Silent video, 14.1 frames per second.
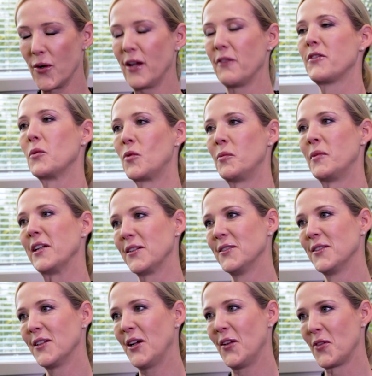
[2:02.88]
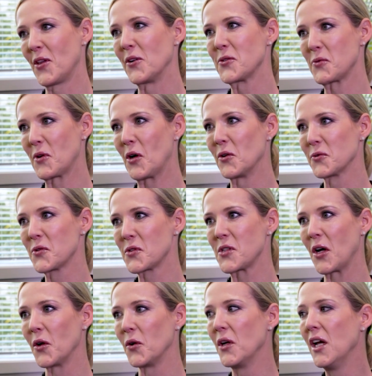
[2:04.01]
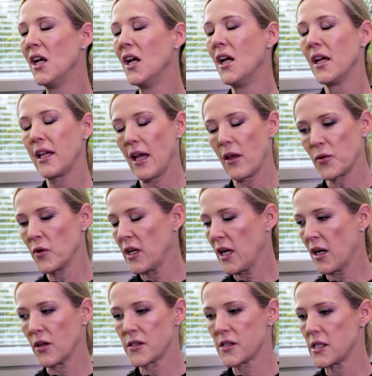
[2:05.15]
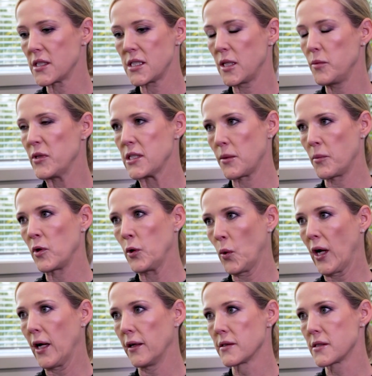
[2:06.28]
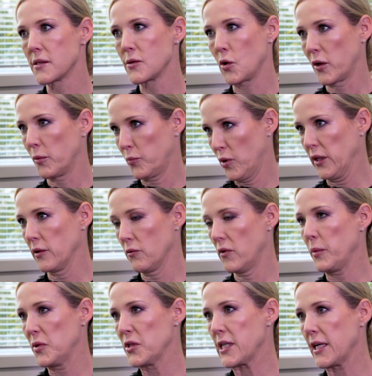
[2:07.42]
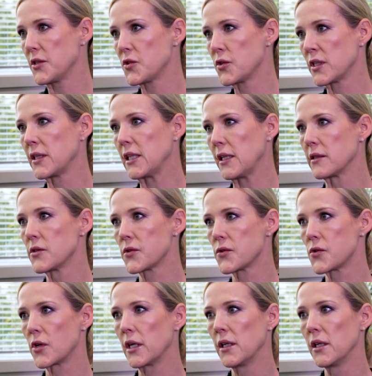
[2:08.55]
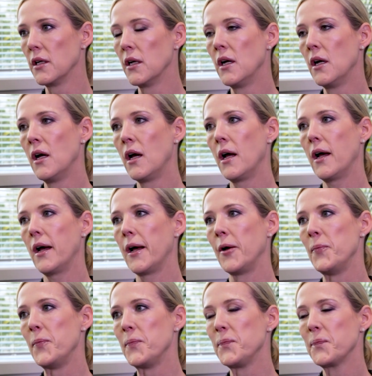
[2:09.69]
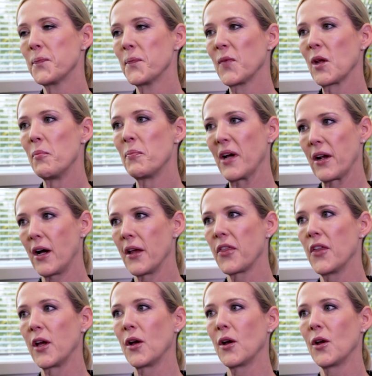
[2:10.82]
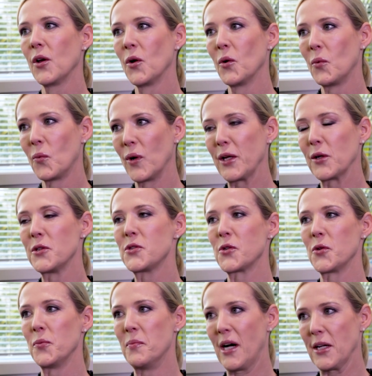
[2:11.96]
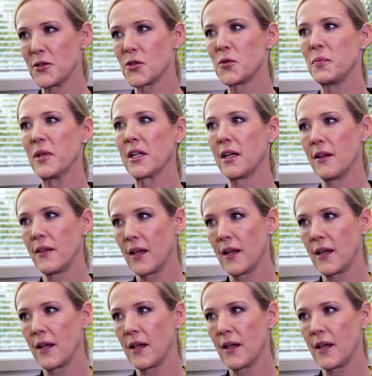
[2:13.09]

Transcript: have the woman in those roles. So Catherine Harris at TBWA has got a brilliant reputation in the industry, but I think we could do much better in